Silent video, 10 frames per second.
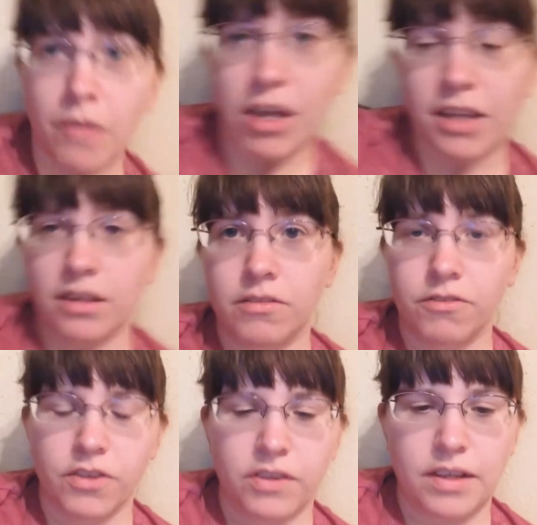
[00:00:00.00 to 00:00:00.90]
I'm kind
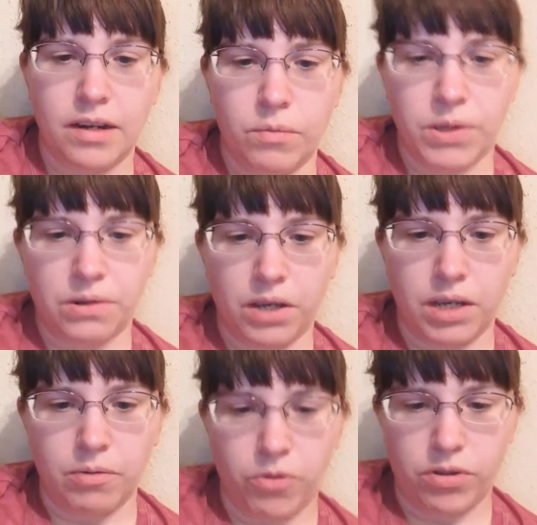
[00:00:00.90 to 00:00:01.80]
of deciding whether or
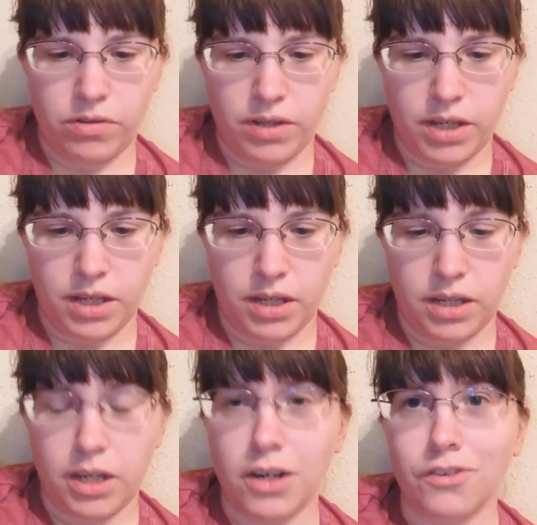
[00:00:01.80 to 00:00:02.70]
not I'm going to take,
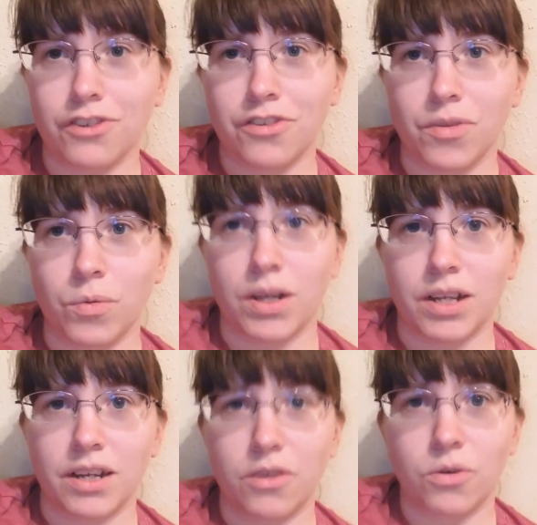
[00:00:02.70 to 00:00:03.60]
you know, just the
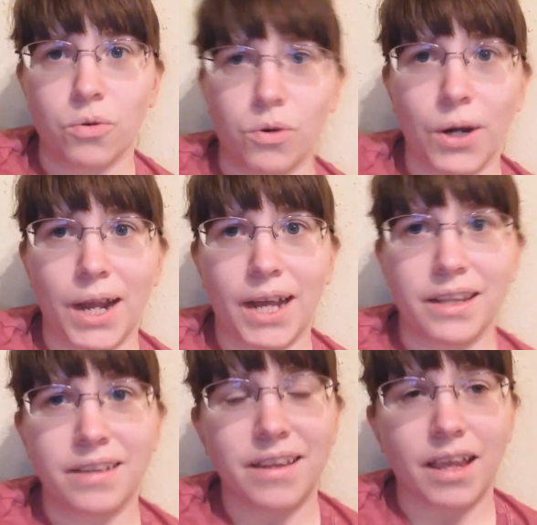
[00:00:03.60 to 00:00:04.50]
1 or
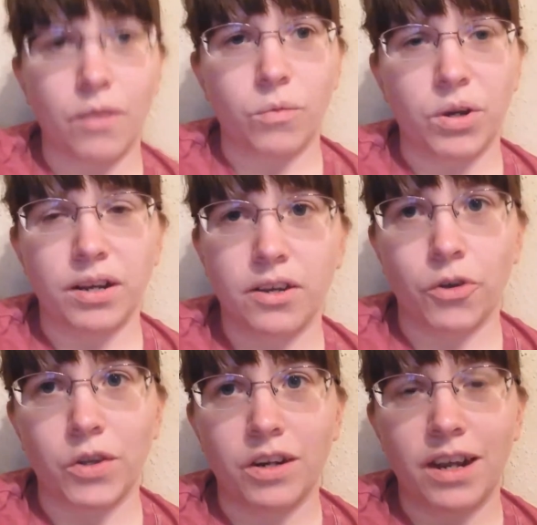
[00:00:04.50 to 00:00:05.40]
add the second one
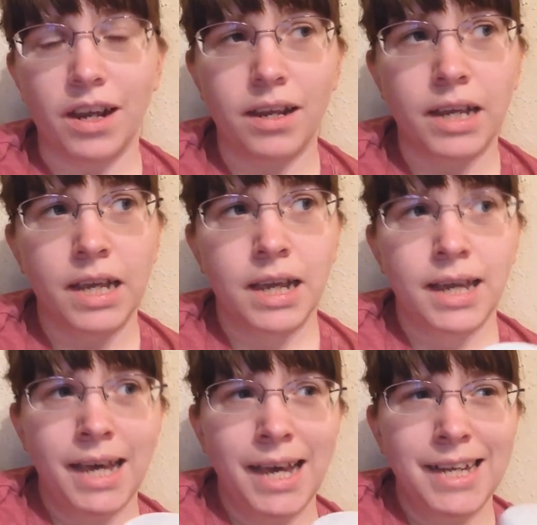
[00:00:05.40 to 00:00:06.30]
during the day,
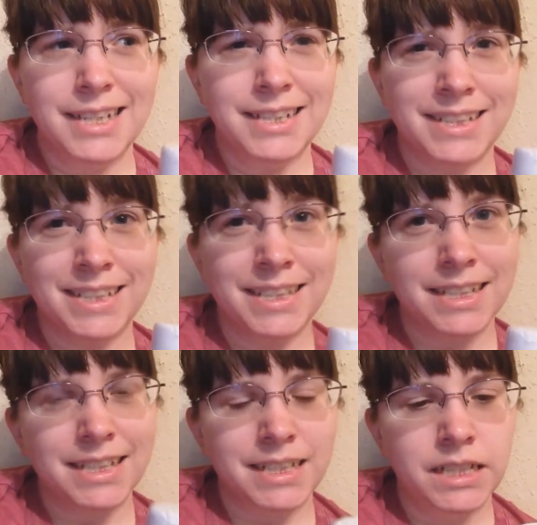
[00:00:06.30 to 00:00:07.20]

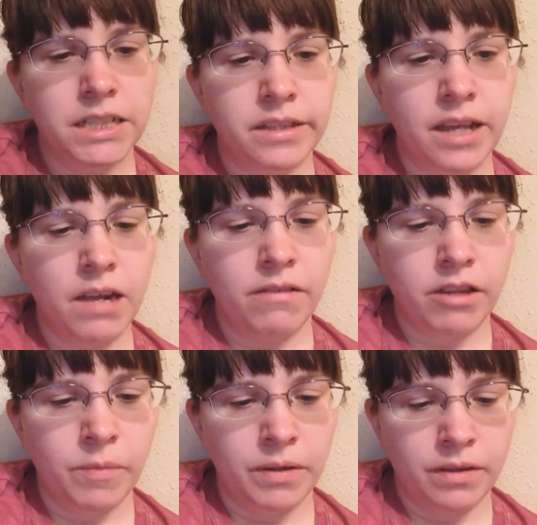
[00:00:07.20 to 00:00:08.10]
because it's kind of
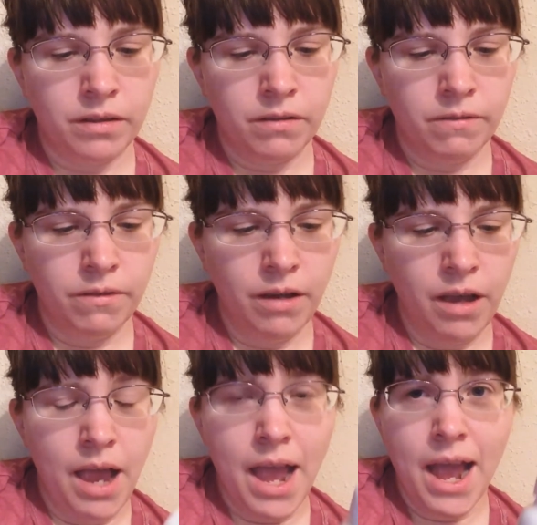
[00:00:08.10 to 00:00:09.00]
expensive.
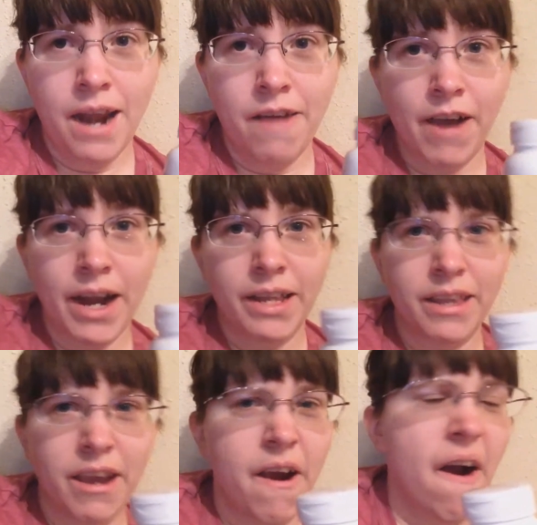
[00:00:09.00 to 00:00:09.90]
And if I can
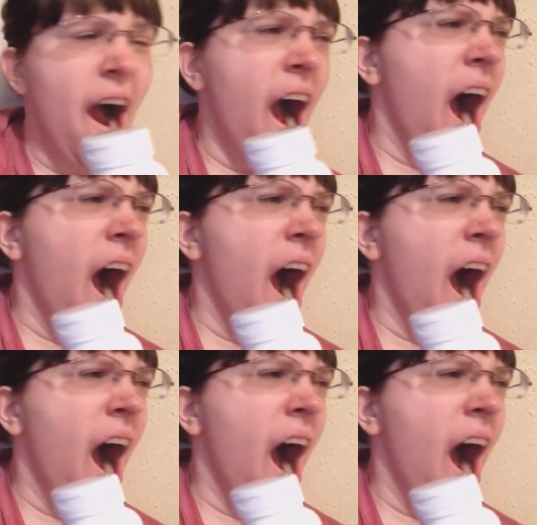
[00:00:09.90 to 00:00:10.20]
do,